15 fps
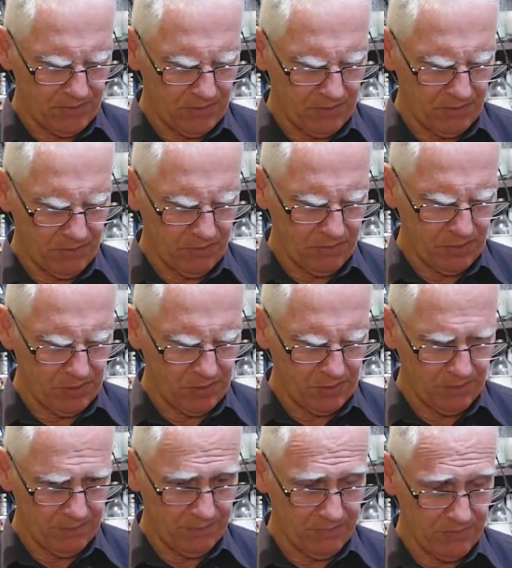of
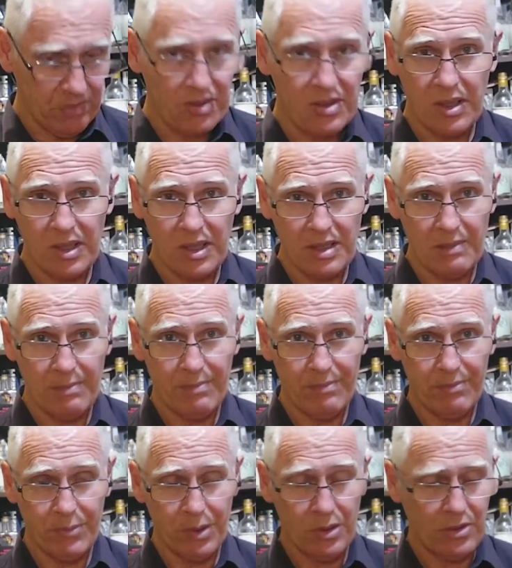rose. So that's
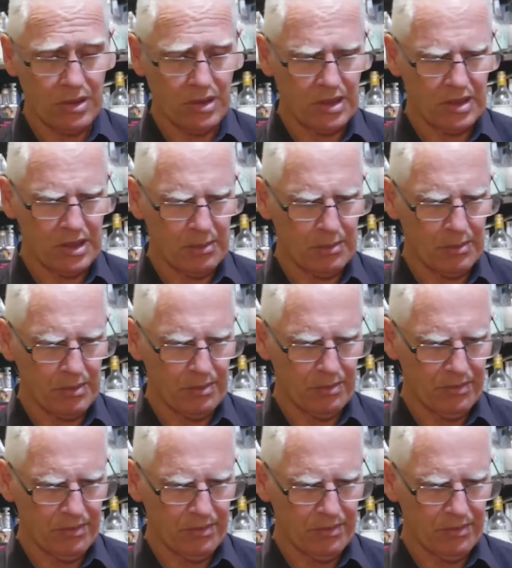where Three Cuts comes